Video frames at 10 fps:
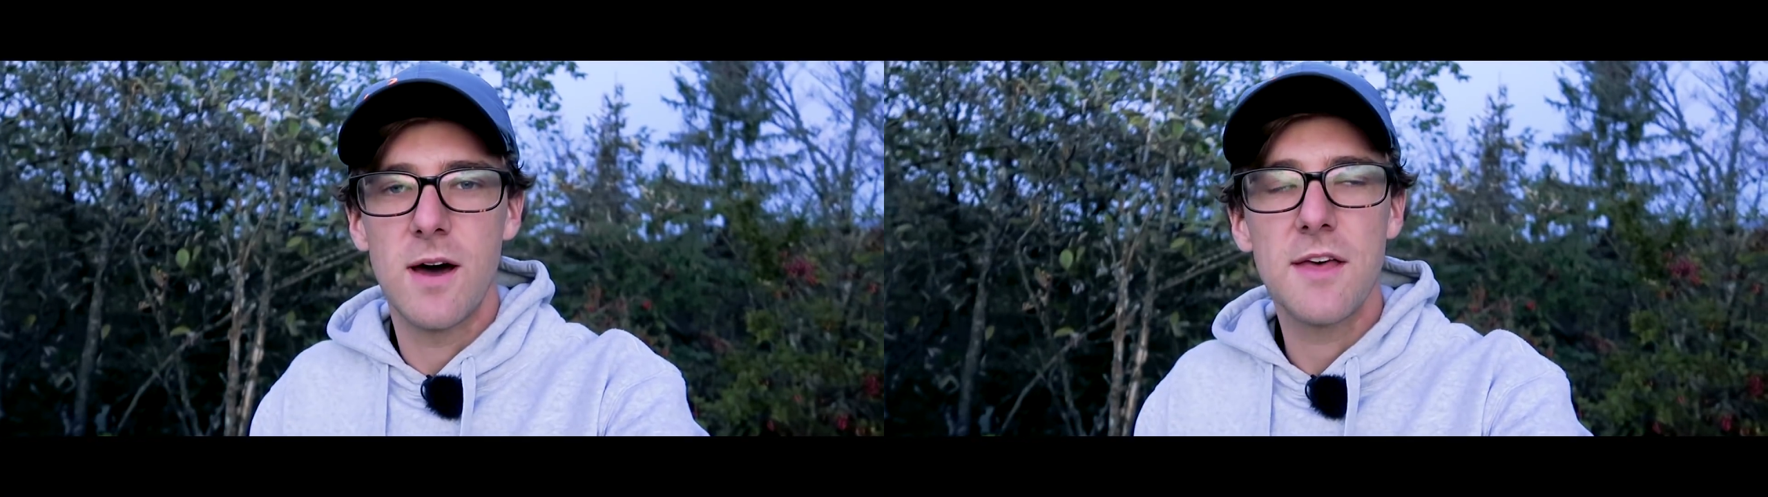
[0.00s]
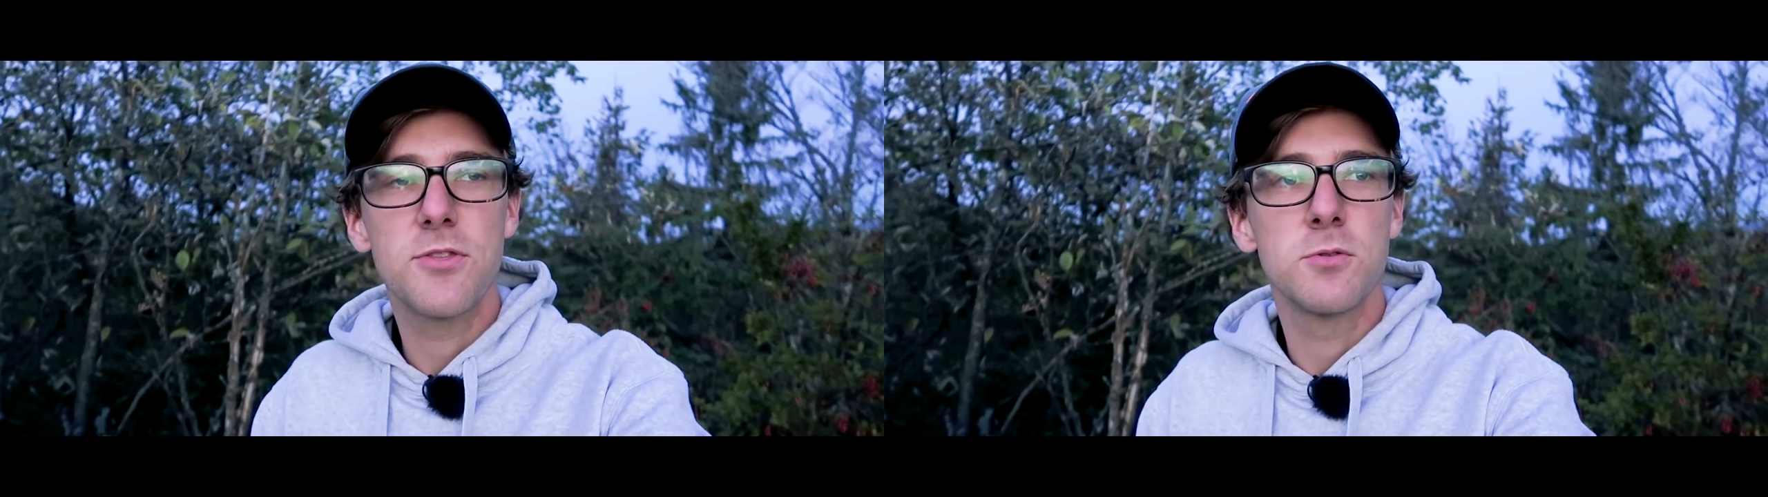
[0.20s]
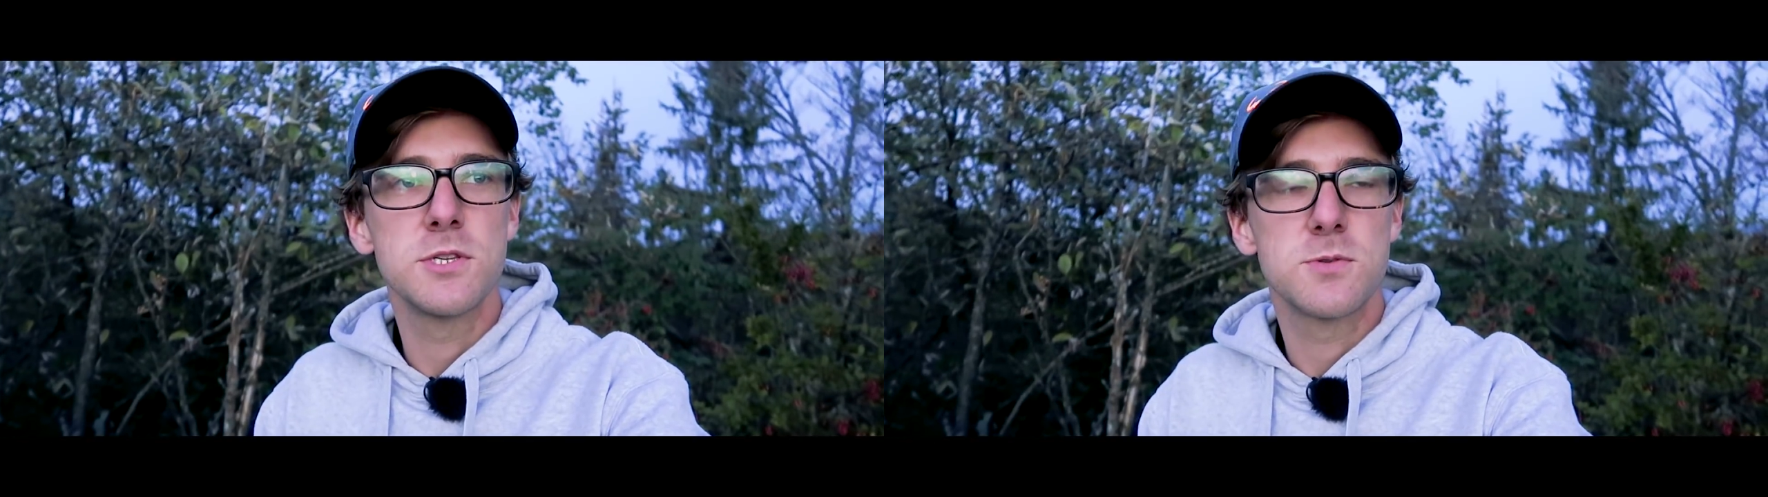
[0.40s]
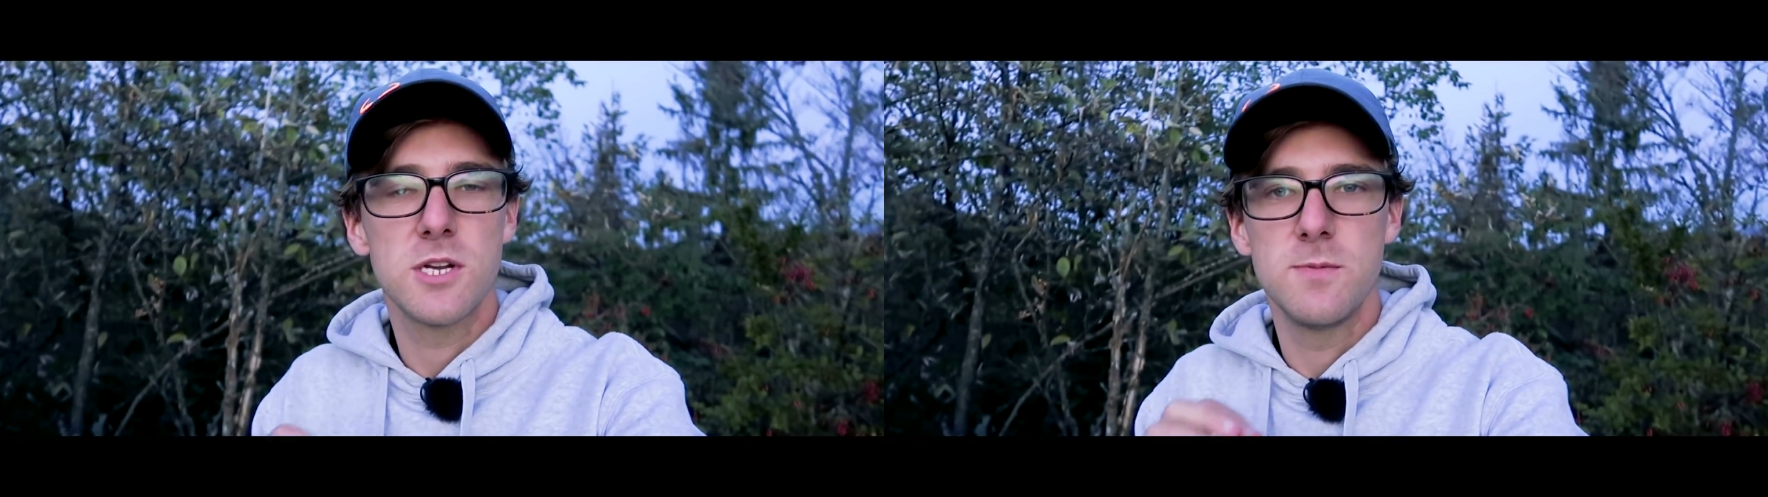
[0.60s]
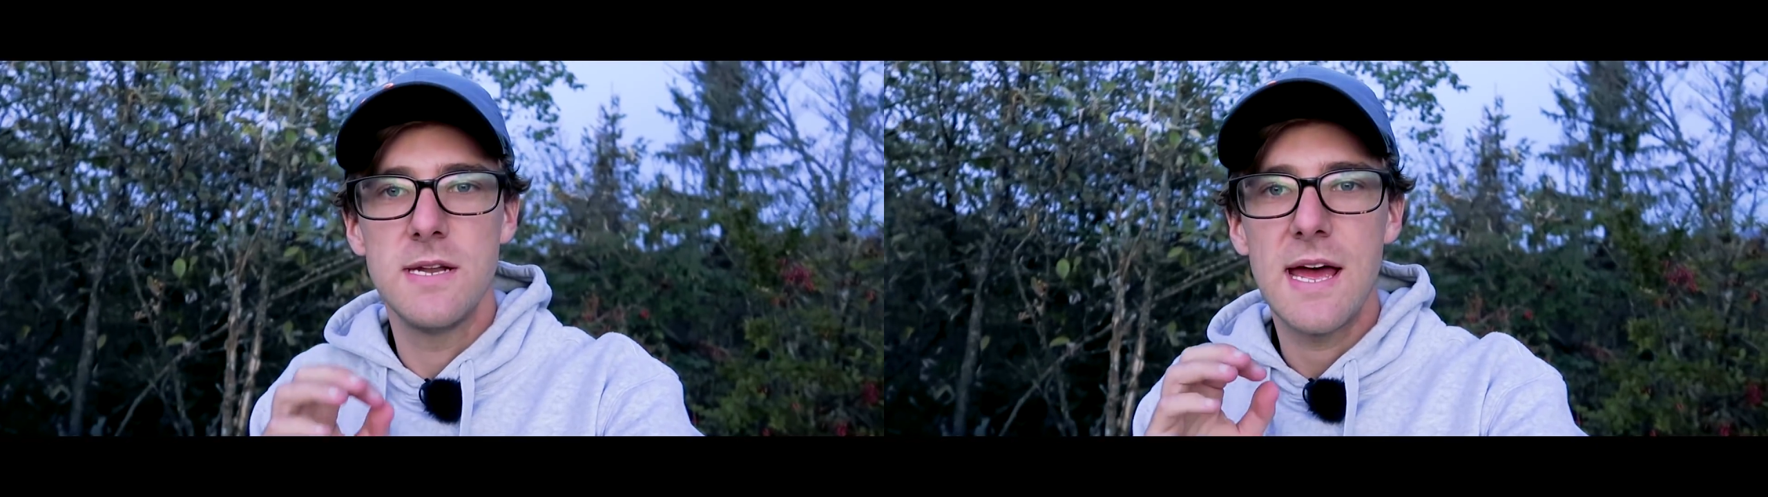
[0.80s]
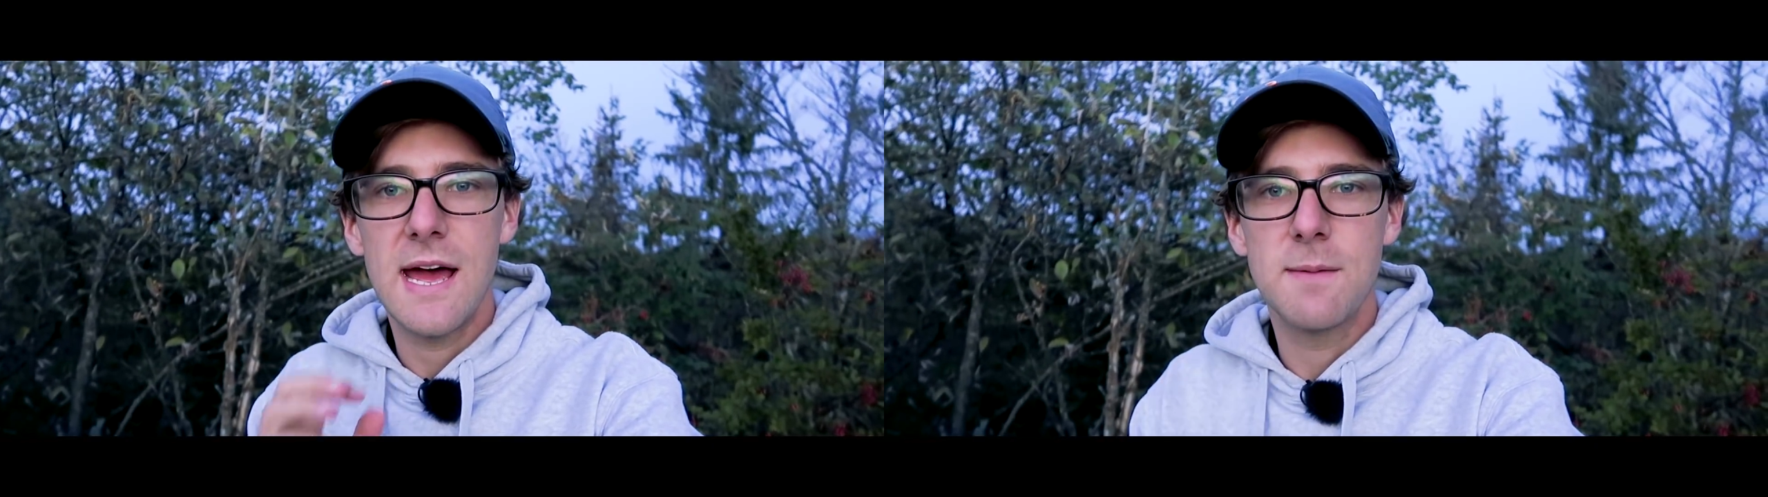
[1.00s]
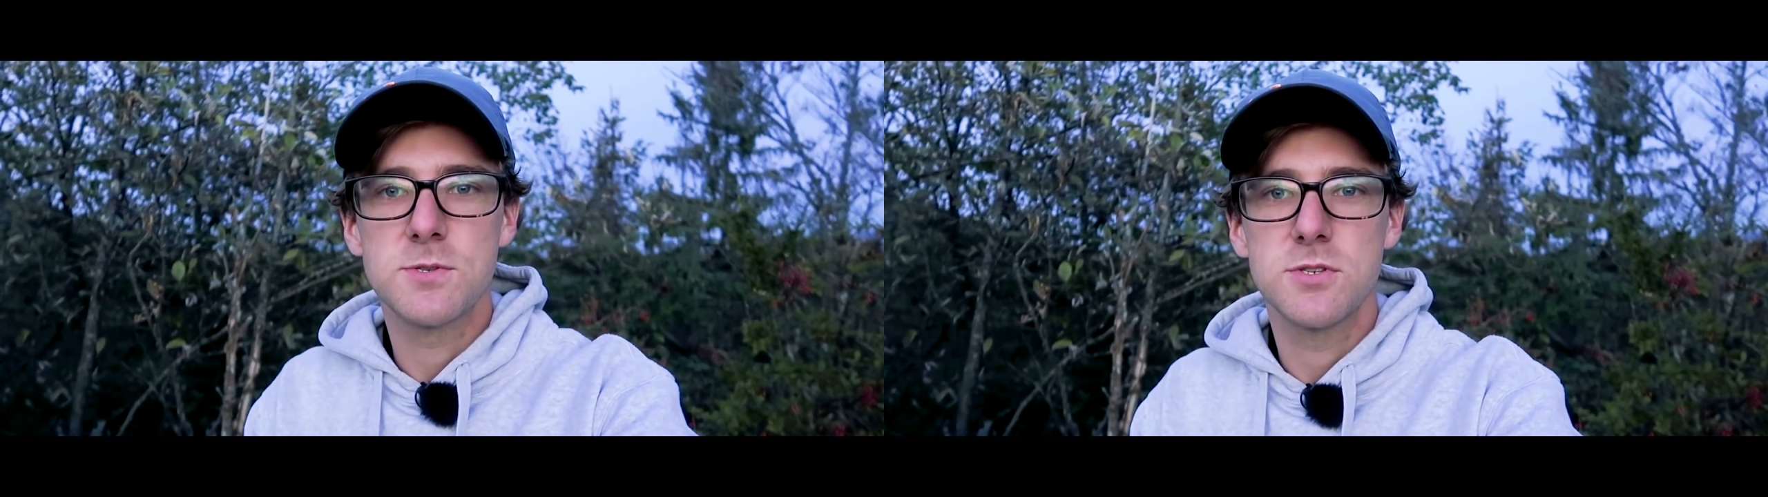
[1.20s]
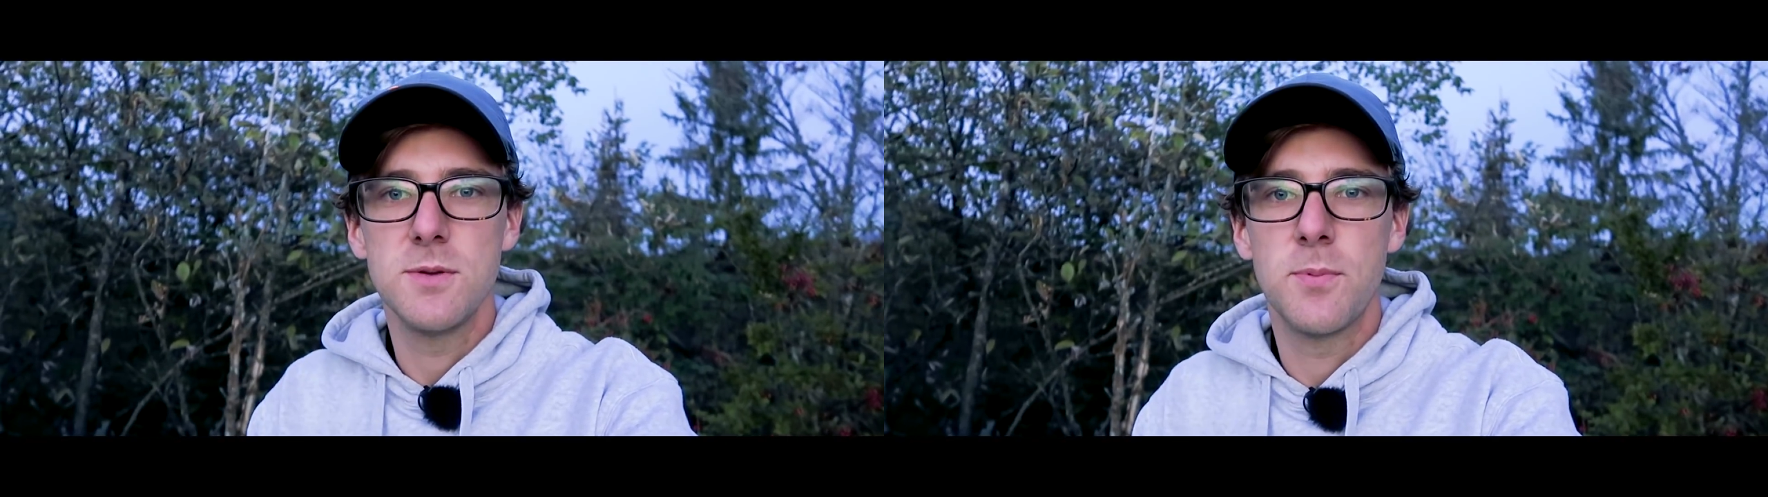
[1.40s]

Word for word: I thought this was going to be an absolutely